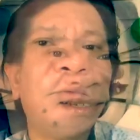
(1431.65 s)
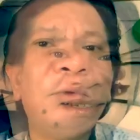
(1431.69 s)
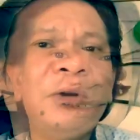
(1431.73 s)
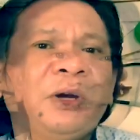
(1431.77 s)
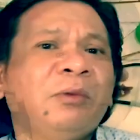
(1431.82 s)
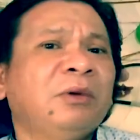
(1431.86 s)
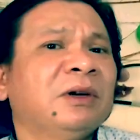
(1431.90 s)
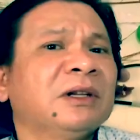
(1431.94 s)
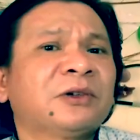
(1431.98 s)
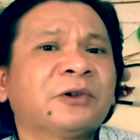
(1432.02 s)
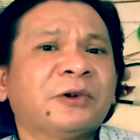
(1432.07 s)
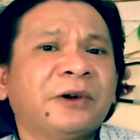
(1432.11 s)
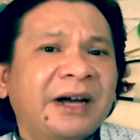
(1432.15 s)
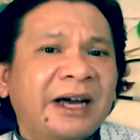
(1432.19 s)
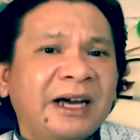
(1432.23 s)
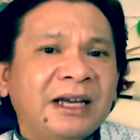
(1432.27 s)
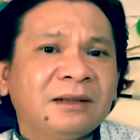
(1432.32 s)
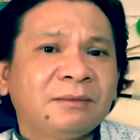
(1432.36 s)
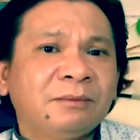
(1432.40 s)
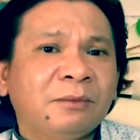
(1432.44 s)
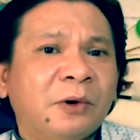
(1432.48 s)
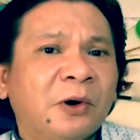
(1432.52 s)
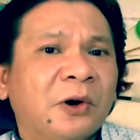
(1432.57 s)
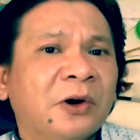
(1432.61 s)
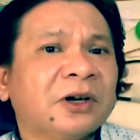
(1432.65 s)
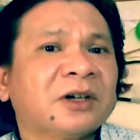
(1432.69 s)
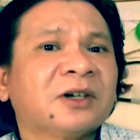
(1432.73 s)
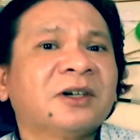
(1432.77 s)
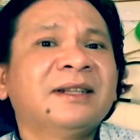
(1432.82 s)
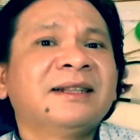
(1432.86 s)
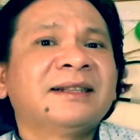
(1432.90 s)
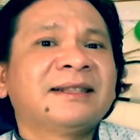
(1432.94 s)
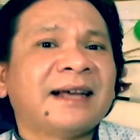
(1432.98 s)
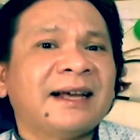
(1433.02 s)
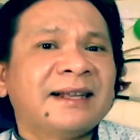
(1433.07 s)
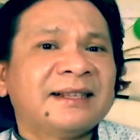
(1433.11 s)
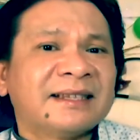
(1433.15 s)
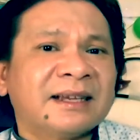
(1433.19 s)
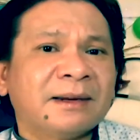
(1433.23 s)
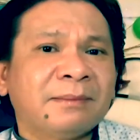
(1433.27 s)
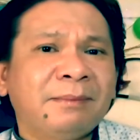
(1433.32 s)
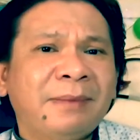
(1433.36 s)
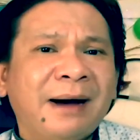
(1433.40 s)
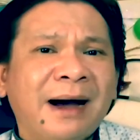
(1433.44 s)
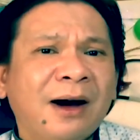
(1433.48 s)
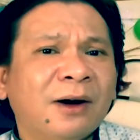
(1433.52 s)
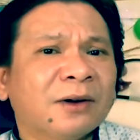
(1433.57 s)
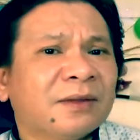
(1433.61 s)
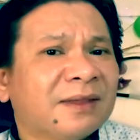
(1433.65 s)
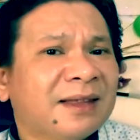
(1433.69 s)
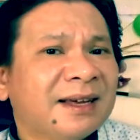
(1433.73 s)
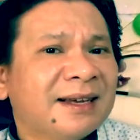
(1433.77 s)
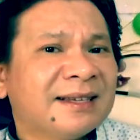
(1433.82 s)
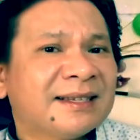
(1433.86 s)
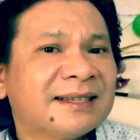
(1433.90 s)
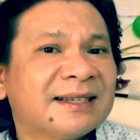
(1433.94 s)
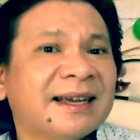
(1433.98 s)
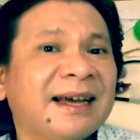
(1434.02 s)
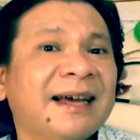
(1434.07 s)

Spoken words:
We will create more contents about this,